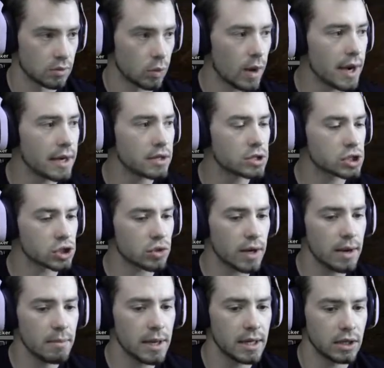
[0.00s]
Why are you
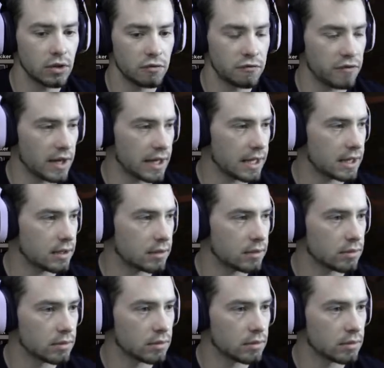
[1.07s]
screaming, you fucking...